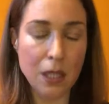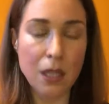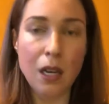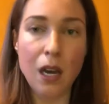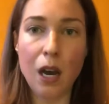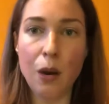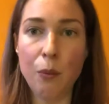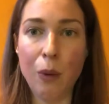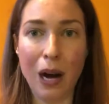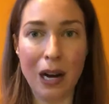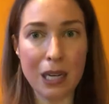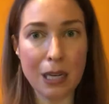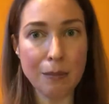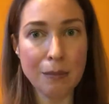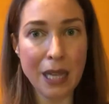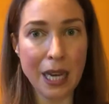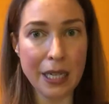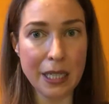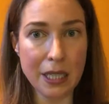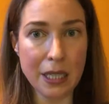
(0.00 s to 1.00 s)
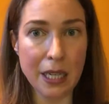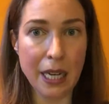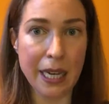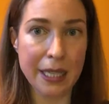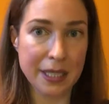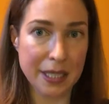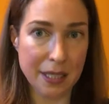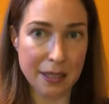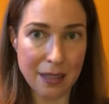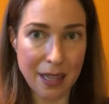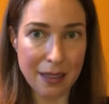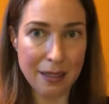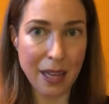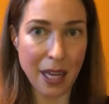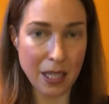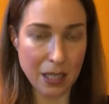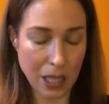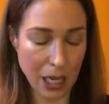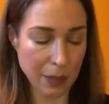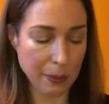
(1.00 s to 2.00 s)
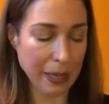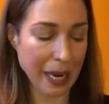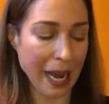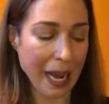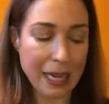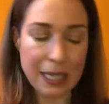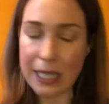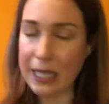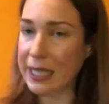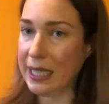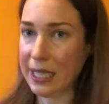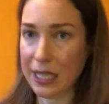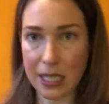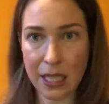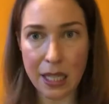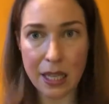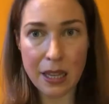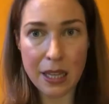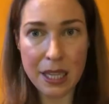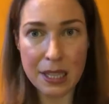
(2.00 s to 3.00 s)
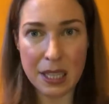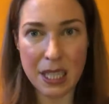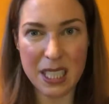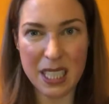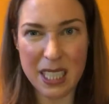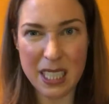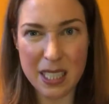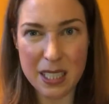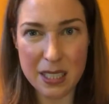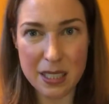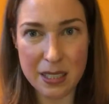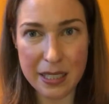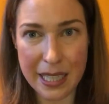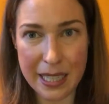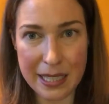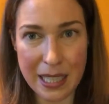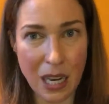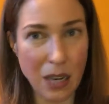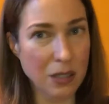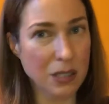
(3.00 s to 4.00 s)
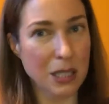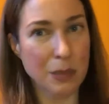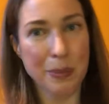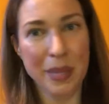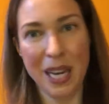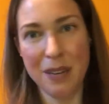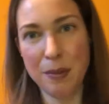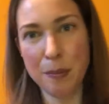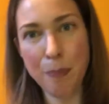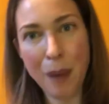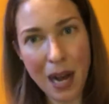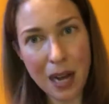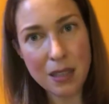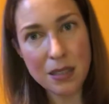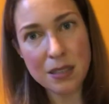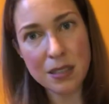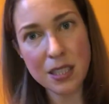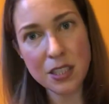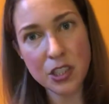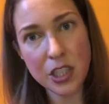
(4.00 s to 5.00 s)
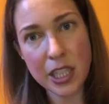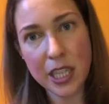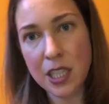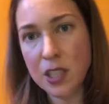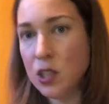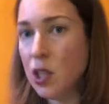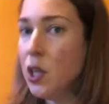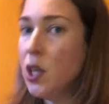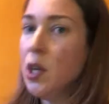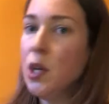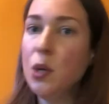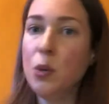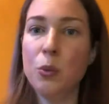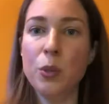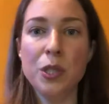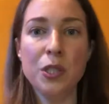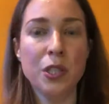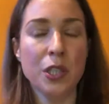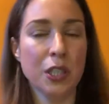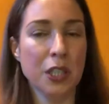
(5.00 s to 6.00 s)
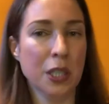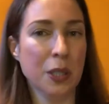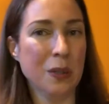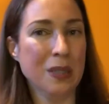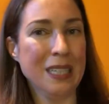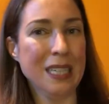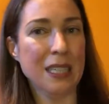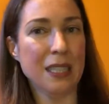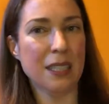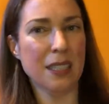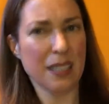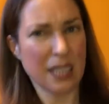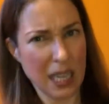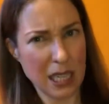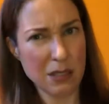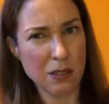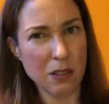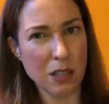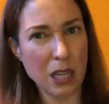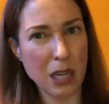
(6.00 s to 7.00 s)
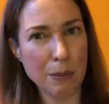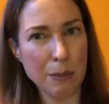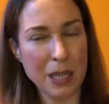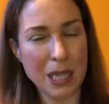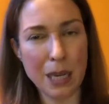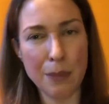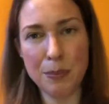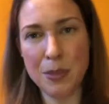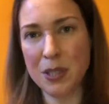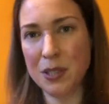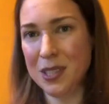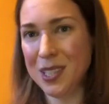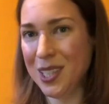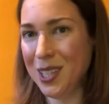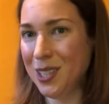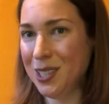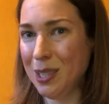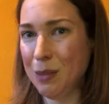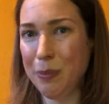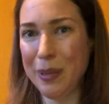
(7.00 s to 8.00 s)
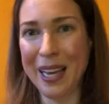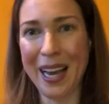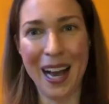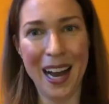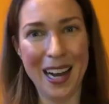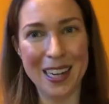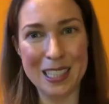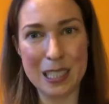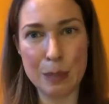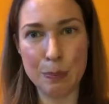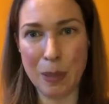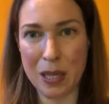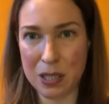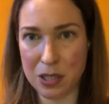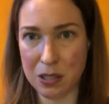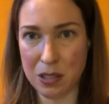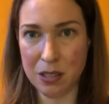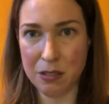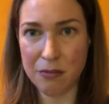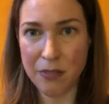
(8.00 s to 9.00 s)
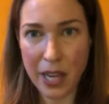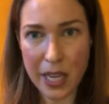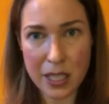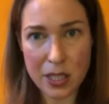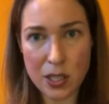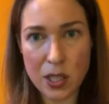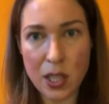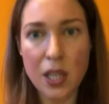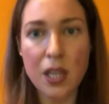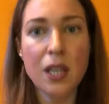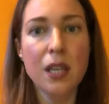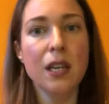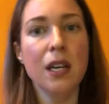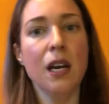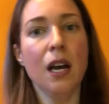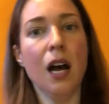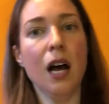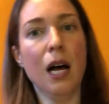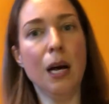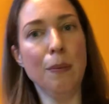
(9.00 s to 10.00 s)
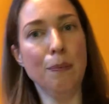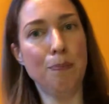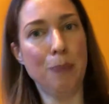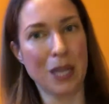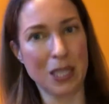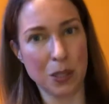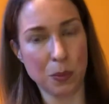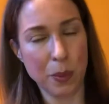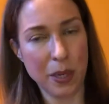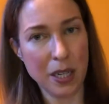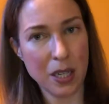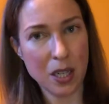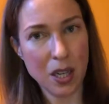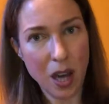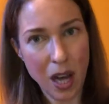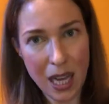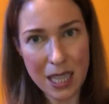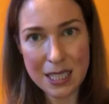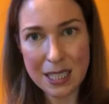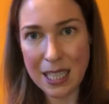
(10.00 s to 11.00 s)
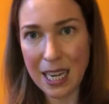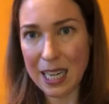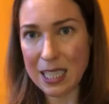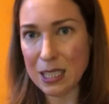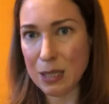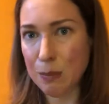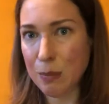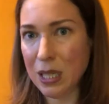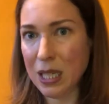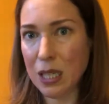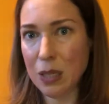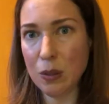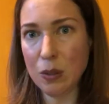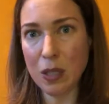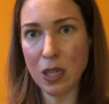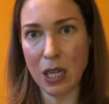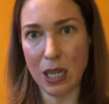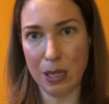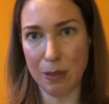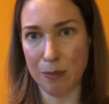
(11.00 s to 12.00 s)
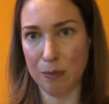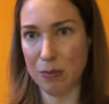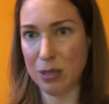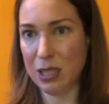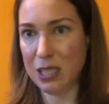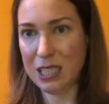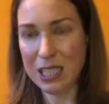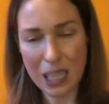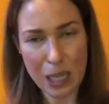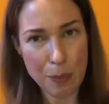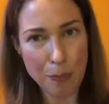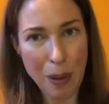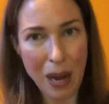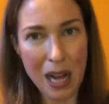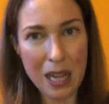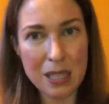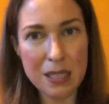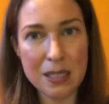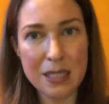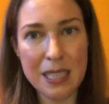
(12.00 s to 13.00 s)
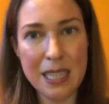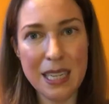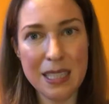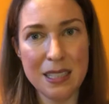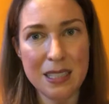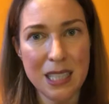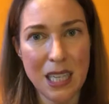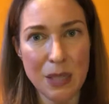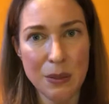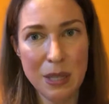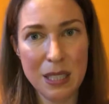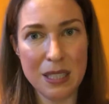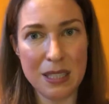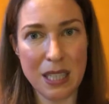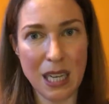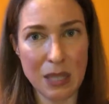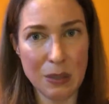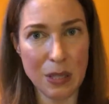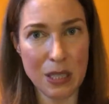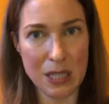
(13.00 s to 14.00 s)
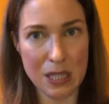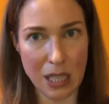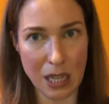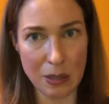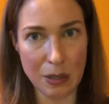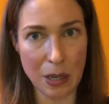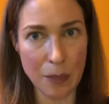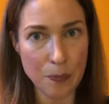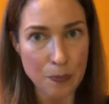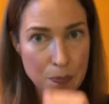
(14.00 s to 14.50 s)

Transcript: A welcome letter, and in that letter I would highlight anything that needed to stand out. Did we have a policy change? Was there a unique schedule coming up this year? Did we add a special event? Best way to contact me, sick policy, etc., etc., etc.